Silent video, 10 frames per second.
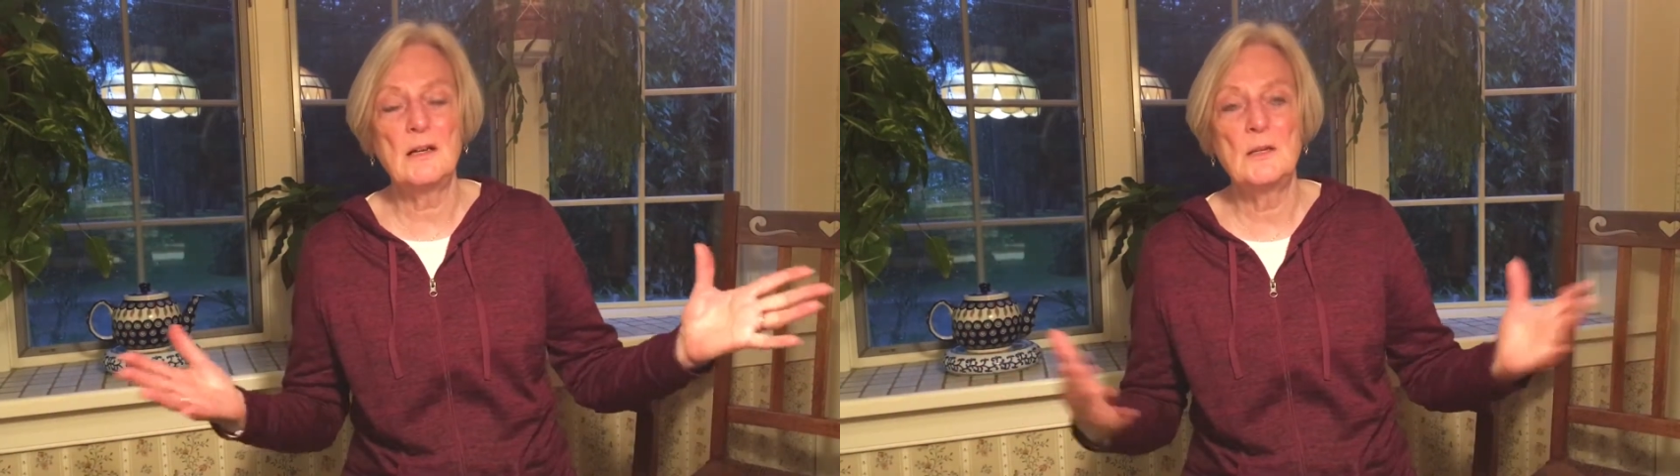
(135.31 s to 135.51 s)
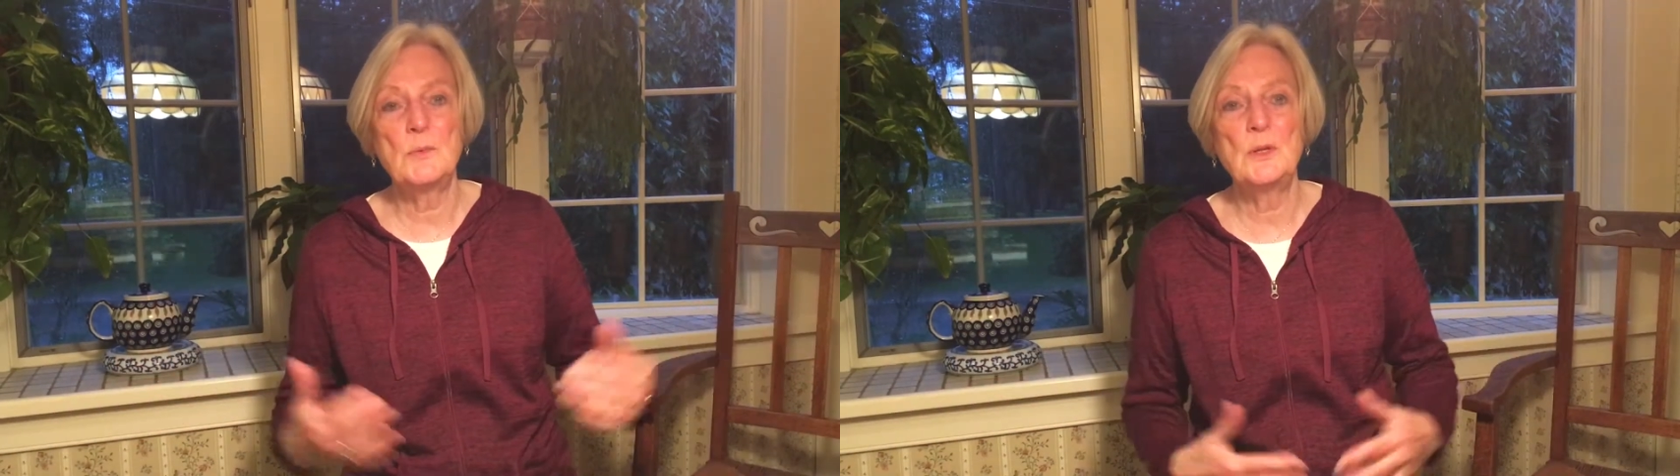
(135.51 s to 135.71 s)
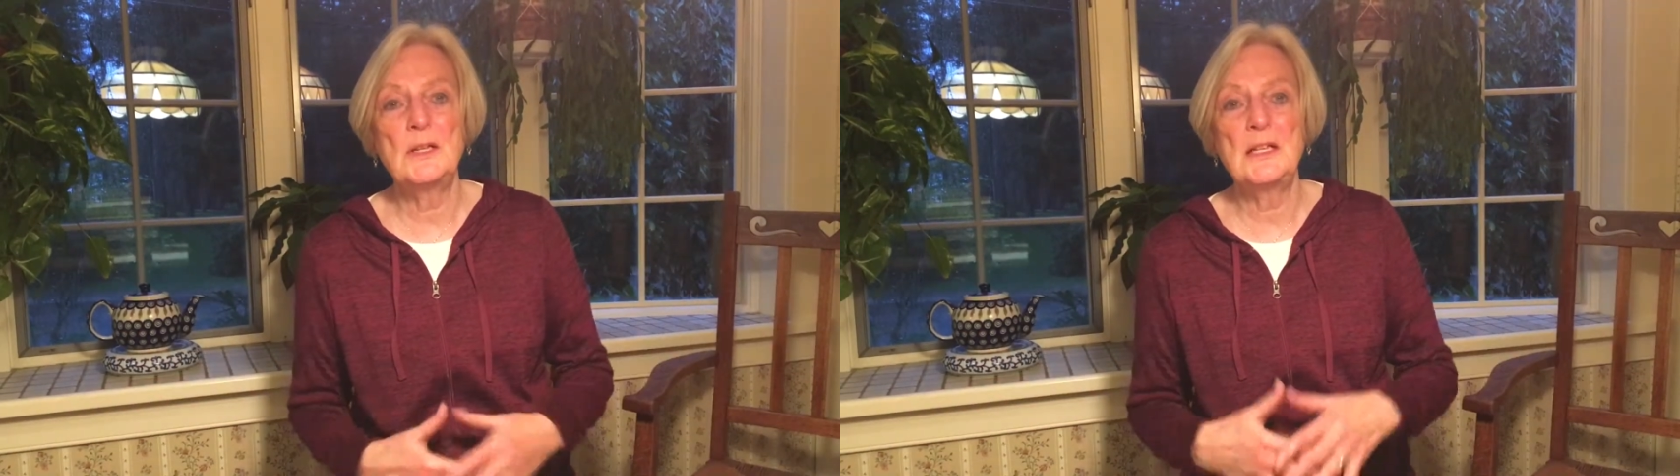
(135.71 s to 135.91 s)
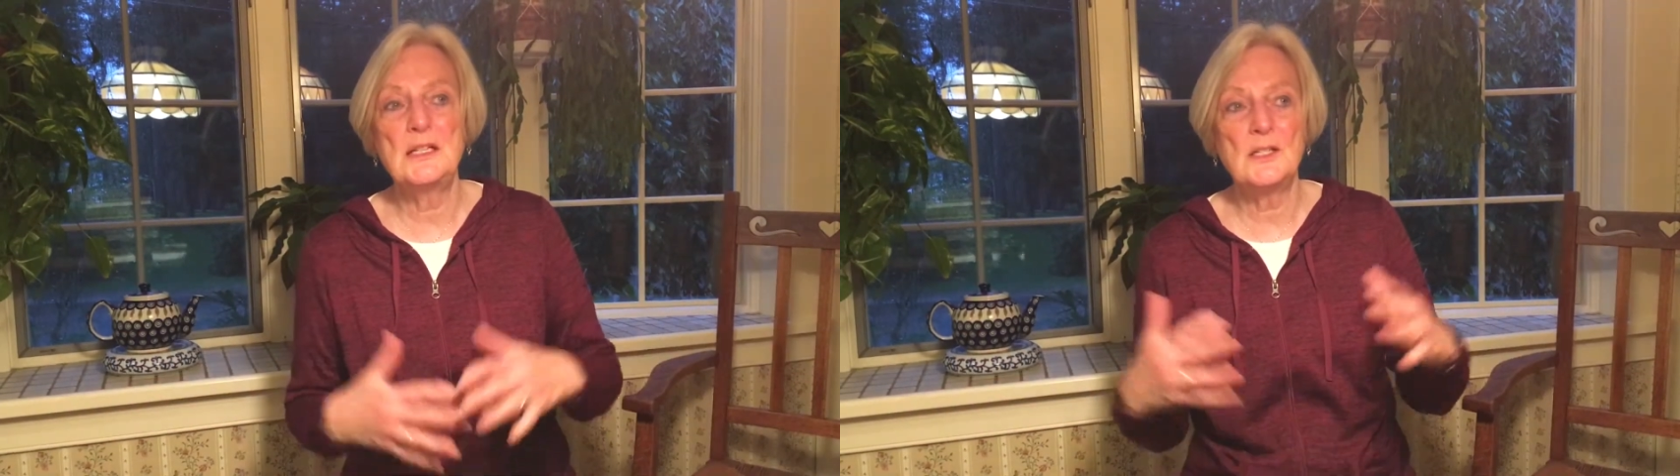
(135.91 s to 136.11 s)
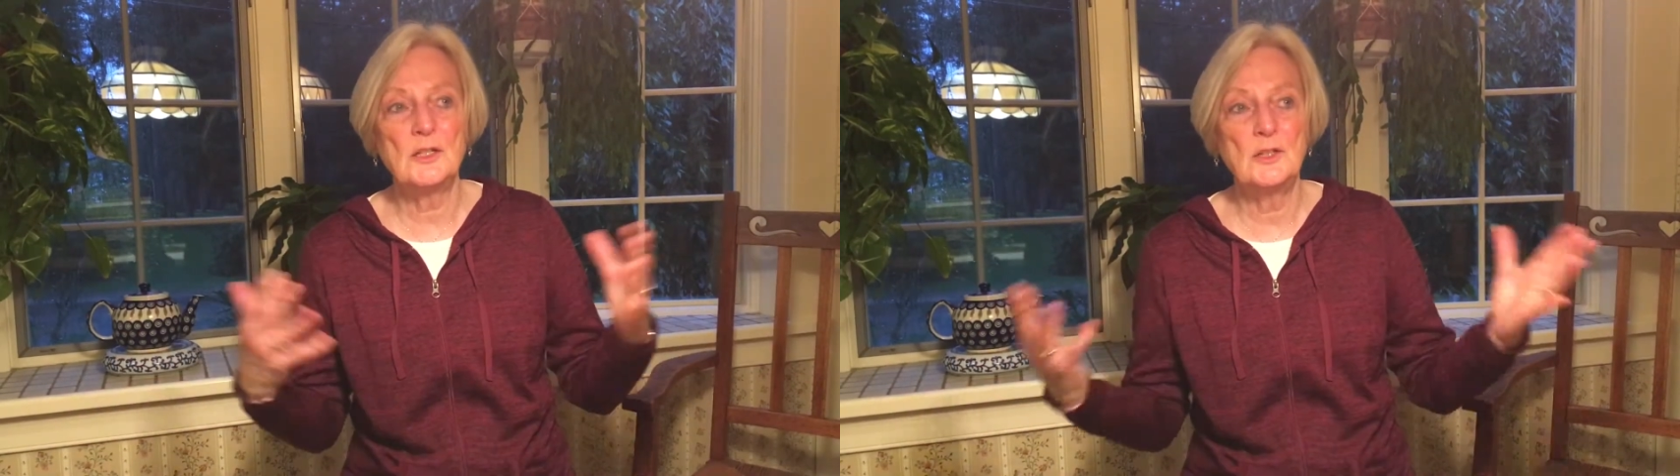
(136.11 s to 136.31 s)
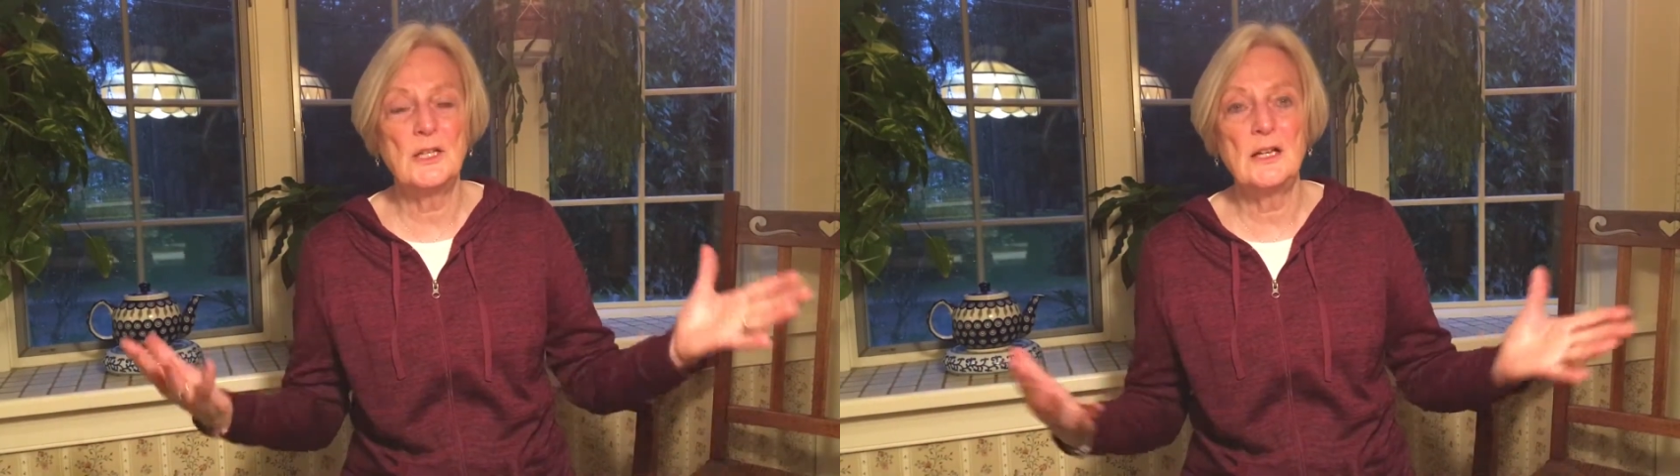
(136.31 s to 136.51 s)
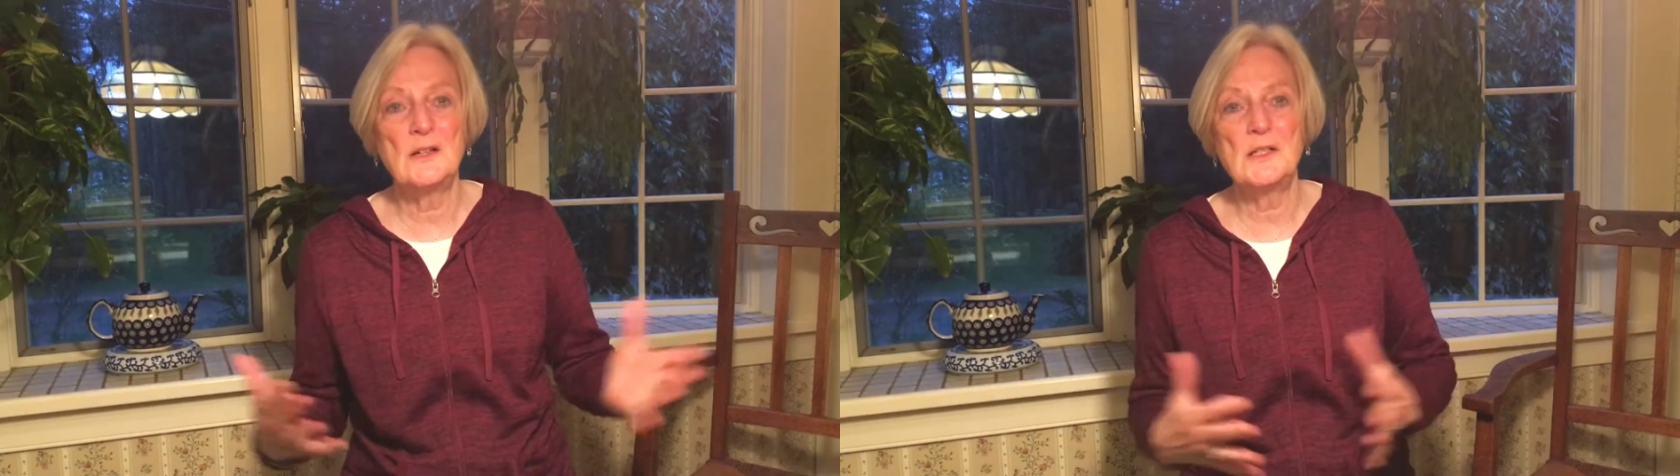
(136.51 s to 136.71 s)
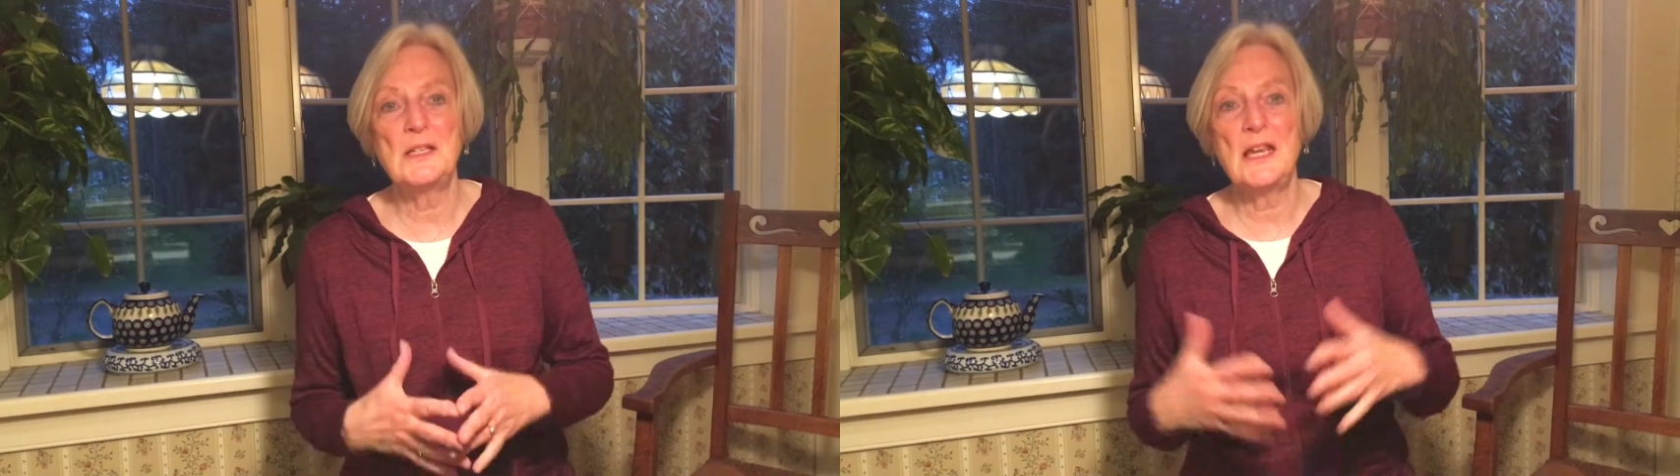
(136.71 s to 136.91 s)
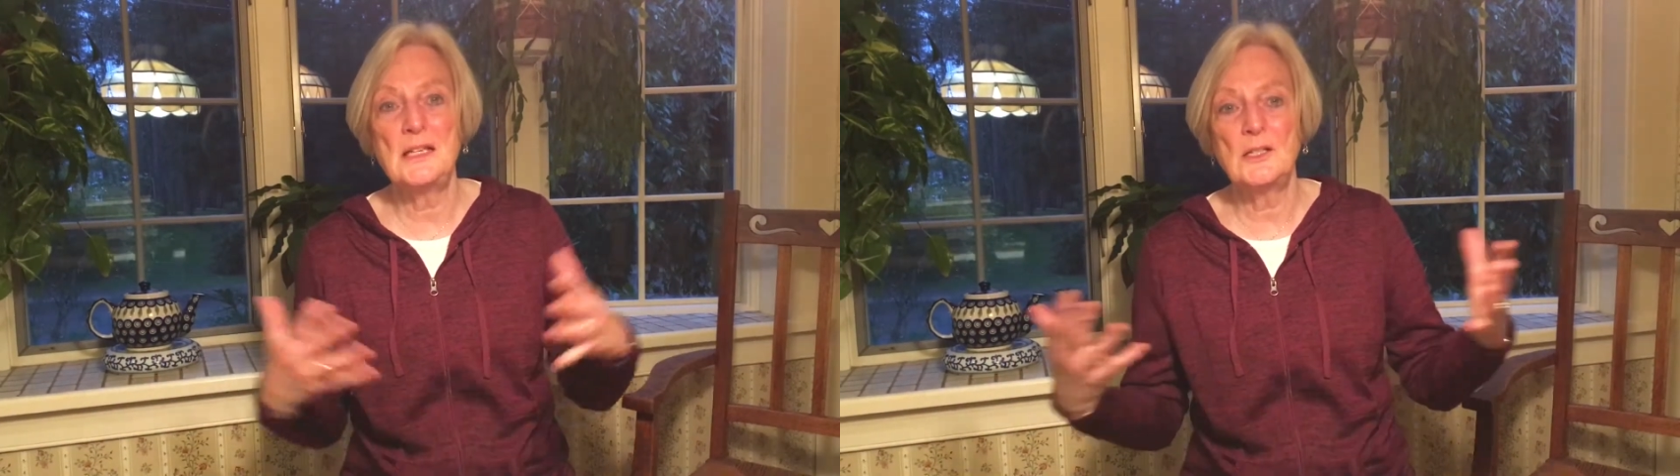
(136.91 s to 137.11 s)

communities, to look at our state,